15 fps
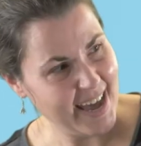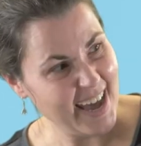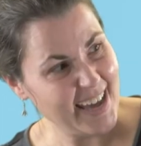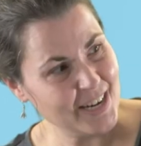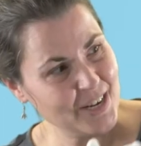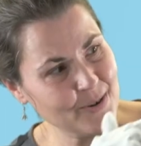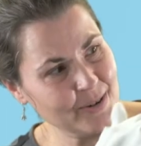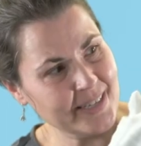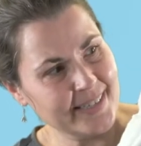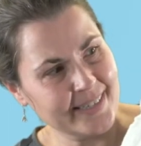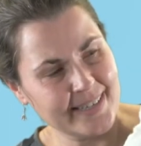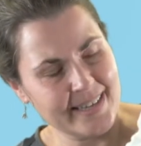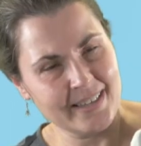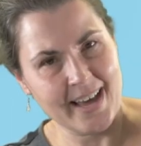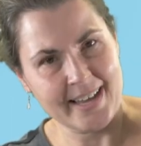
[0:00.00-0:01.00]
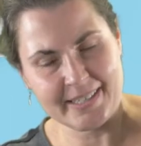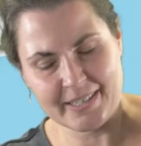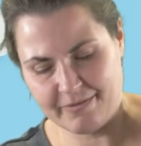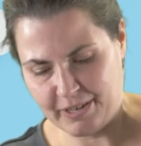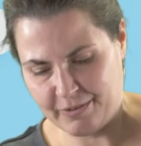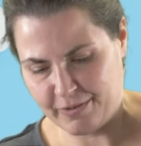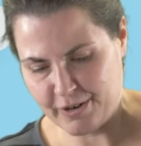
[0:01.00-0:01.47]
and you can see lots
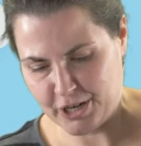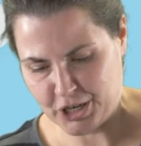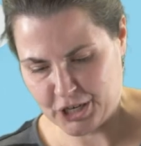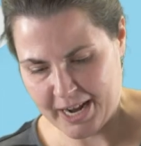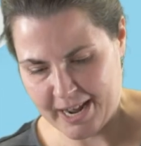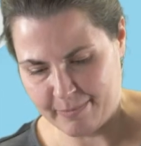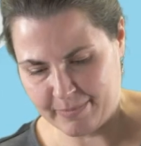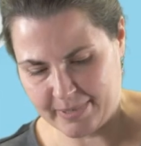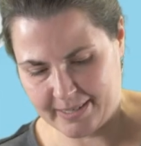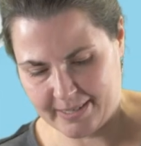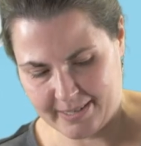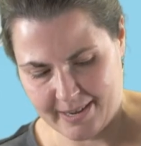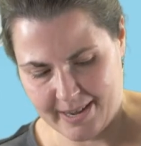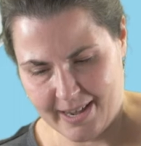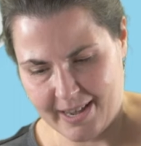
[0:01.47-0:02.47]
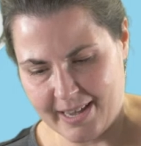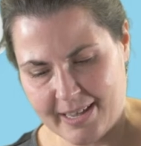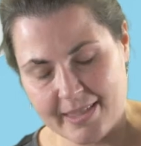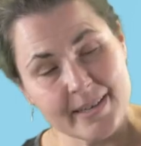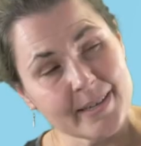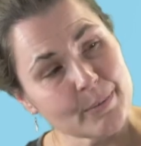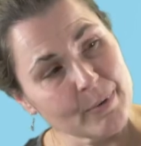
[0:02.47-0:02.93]
of different shapes
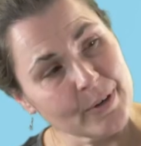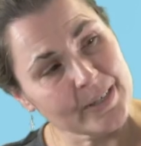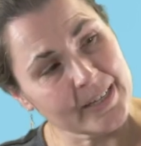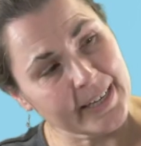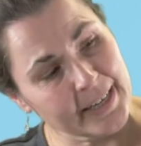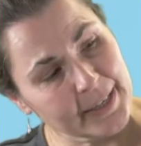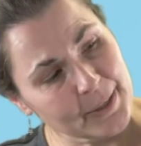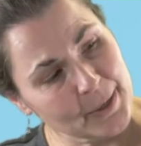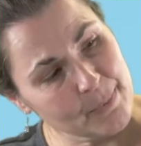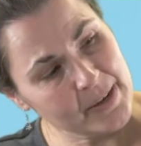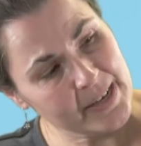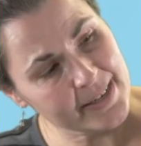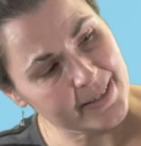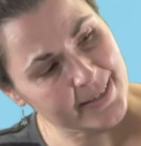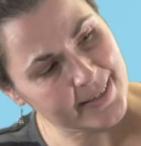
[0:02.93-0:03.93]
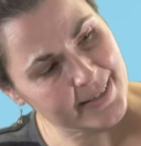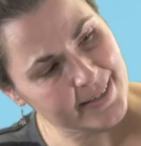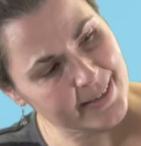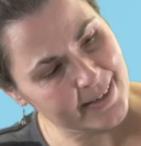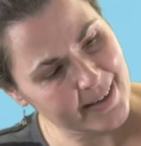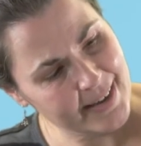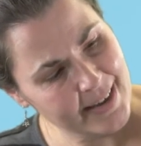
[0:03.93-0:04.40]
in this particular
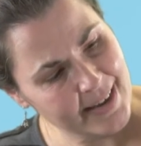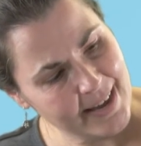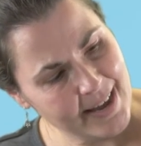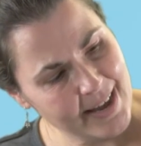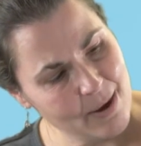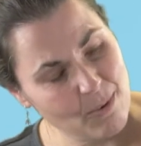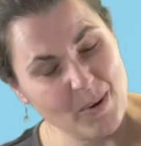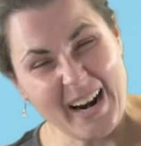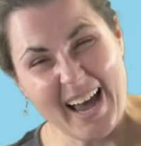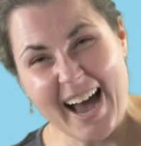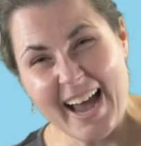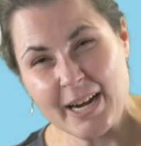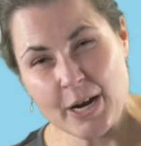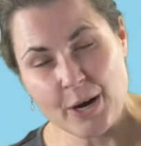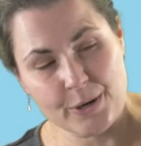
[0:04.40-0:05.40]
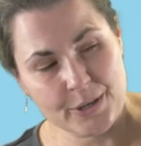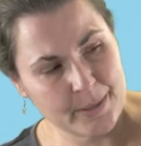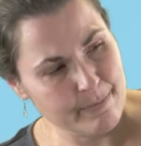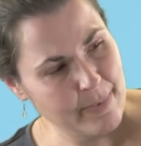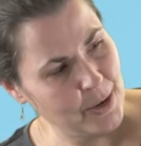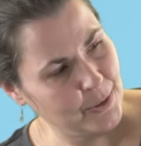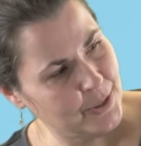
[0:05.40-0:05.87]
piece. What I notice
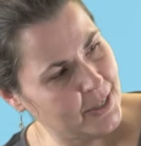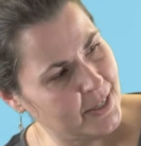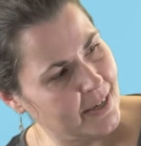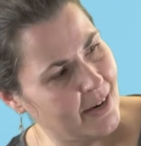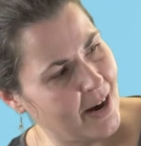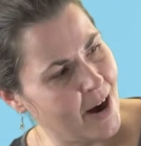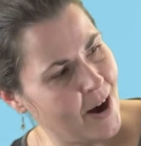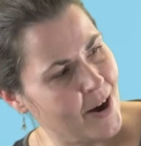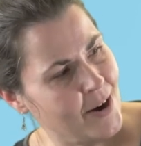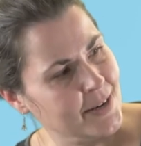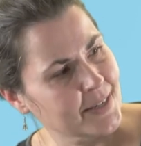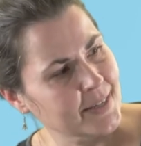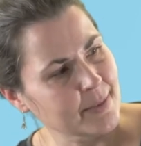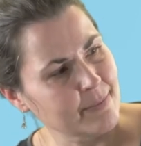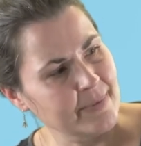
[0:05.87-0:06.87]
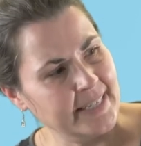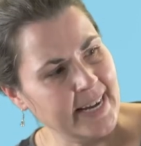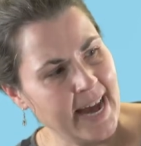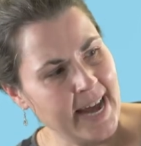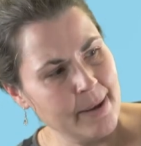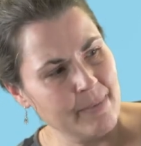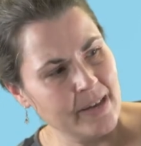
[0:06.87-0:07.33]
most are some
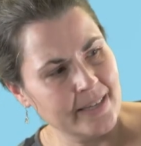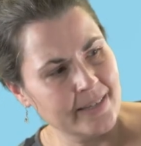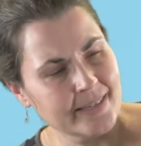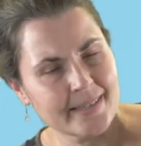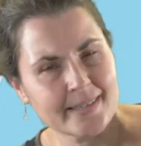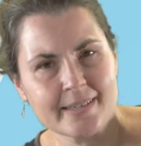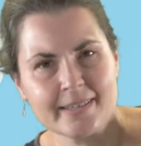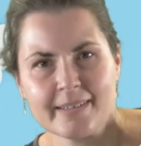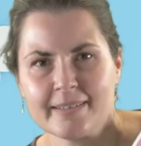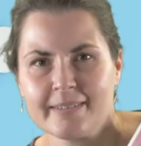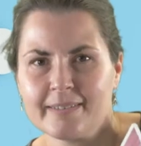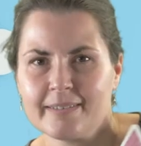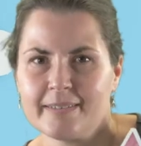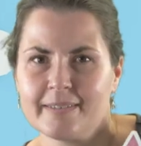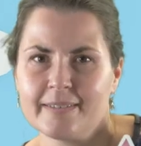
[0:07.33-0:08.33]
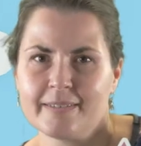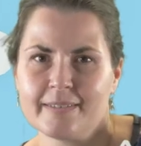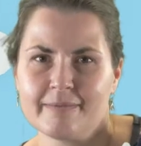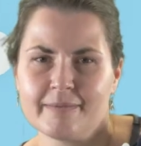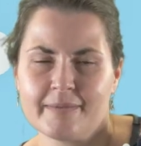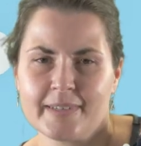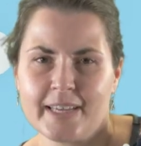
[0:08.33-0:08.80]
diamonds.
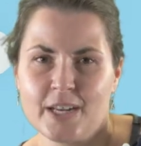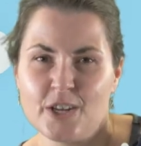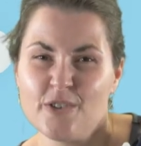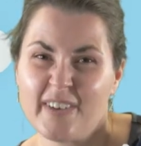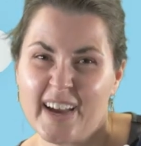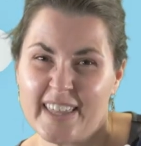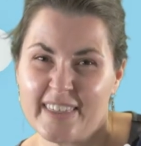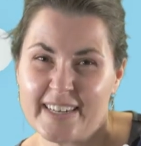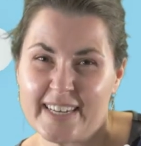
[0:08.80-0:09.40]
Can you find the